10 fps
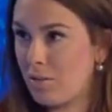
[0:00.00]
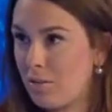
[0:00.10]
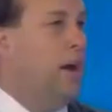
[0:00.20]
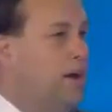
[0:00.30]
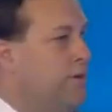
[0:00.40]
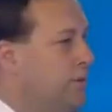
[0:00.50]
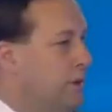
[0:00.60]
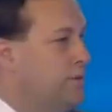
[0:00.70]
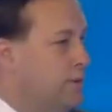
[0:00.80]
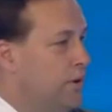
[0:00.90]
Oh, I don't think
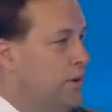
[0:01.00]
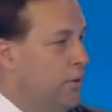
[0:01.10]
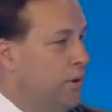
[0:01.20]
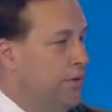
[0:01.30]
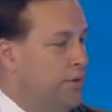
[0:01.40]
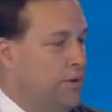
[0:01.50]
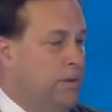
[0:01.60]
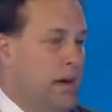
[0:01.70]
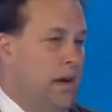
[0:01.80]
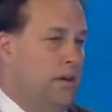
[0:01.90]
that's true. I think
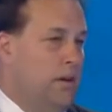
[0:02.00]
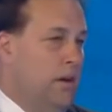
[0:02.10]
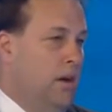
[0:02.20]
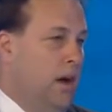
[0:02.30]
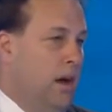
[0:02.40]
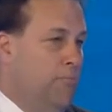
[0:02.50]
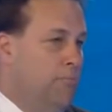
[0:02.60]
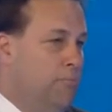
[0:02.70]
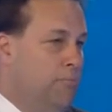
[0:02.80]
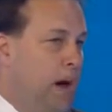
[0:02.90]
that
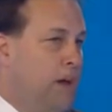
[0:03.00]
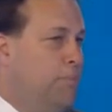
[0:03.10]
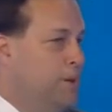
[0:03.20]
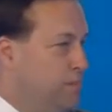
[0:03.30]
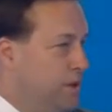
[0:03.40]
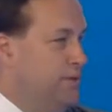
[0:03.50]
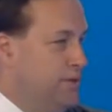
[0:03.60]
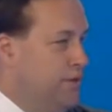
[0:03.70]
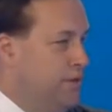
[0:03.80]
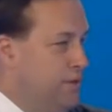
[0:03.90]
um, Barnaby's
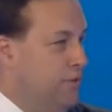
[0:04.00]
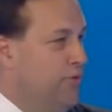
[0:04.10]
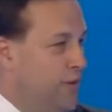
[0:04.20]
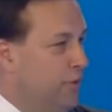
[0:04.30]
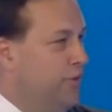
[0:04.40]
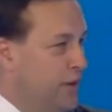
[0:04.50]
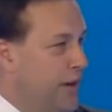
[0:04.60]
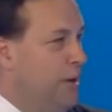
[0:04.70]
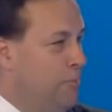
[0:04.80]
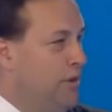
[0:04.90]
presence is still felt in
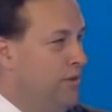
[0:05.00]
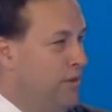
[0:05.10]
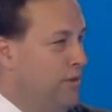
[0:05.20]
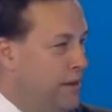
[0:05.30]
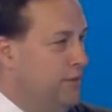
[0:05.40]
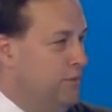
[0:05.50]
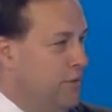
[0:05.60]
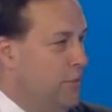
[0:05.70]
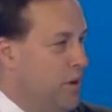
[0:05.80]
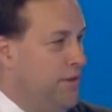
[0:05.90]
Canberra and, and
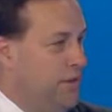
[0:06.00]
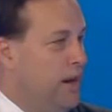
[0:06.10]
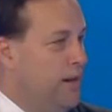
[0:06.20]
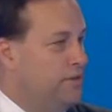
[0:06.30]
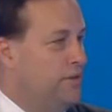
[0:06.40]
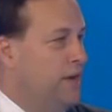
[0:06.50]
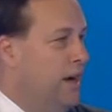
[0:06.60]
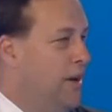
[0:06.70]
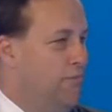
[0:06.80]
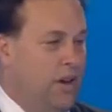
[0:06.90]
around the nation.
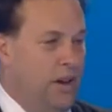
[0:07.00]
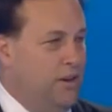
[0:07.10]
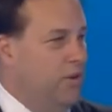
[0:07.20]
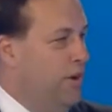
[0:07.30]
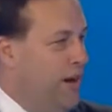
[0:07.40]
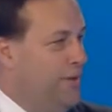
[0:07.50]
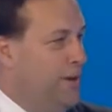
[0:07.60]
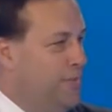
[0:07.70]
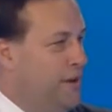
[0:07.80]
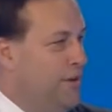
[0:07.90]
Um, not having
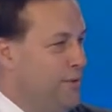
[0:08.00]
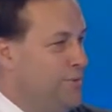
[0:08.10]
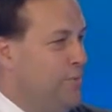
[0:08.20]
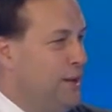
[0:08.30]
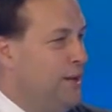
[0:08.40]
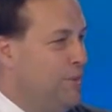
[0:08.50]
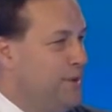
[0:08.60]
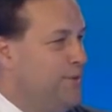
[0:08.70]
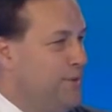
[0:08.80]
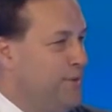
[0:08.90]
him there isn't making
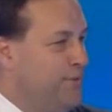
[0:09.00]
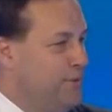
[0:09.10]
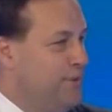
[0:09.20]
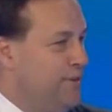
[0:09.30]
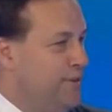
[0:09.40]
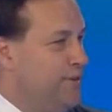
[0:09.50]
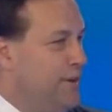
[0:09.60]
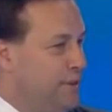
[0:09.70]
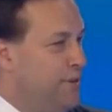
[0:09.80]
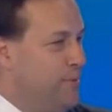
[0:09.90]
much of a difference, I have to
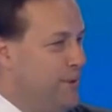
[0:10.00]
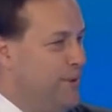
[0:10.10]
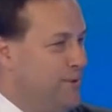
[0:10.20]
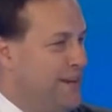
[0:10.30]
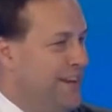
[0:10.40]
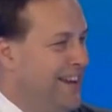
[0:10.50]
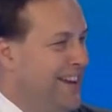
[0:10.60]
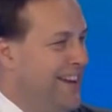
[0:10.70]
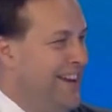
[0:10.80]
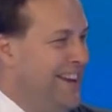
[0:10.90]
tell you, because Barry he,
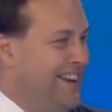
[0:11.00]
O'Sullivan